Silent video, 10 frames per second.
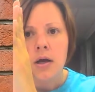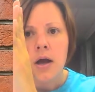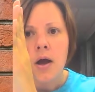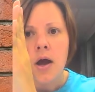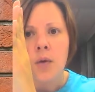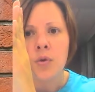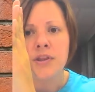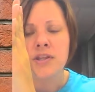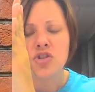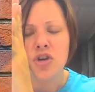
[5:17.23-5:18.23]
with a
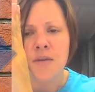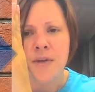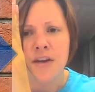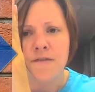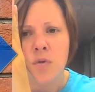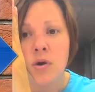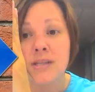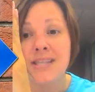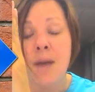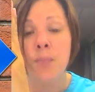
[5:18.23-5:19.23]
certain amount of force,
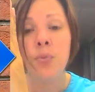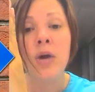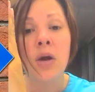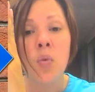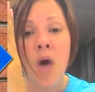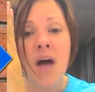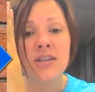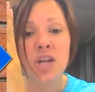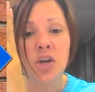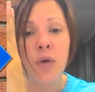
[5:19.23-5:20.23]
that brick wall is going
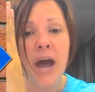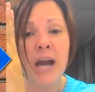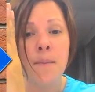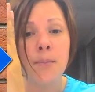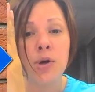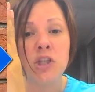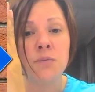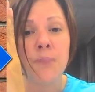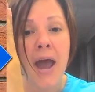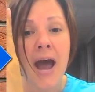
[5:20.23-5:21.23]
to go ahead and push
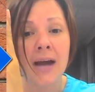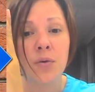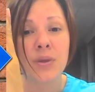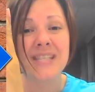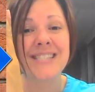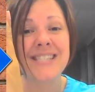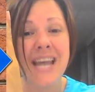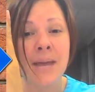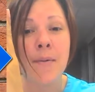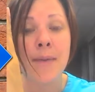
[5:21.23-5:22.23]
back with the same
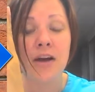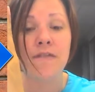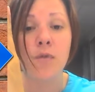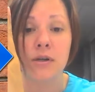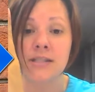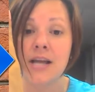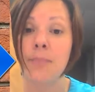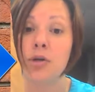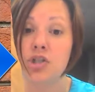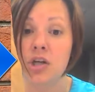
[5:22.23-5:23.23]
amount of force as I
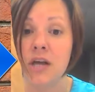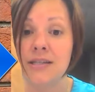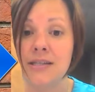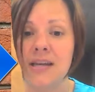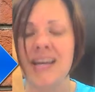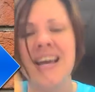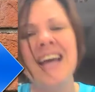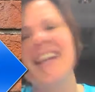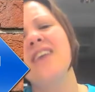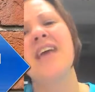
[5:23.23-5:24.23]
pushed against it.
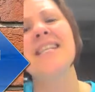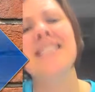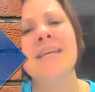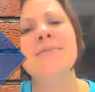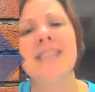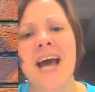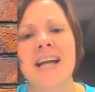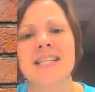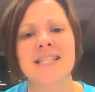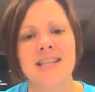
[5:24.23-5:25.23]
Now that seems kind of
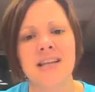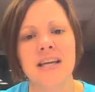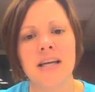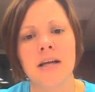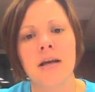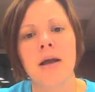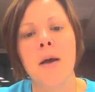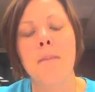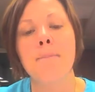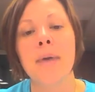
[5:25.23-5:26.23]
silly,
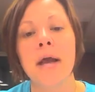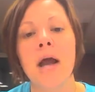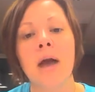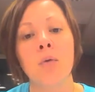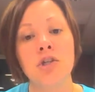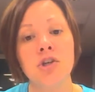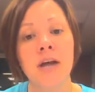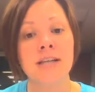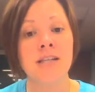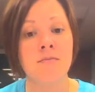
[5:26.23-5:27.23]
but I want you guys
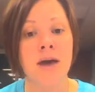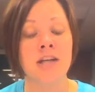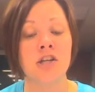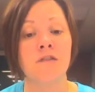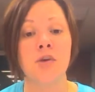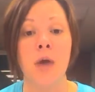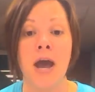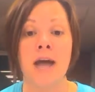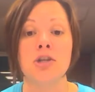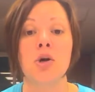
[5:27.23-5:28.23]
to imagine if you
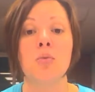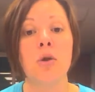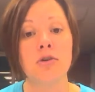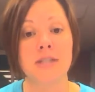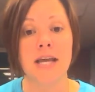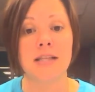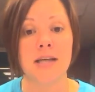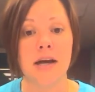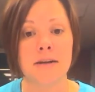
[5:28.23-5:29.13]
had your roller skates on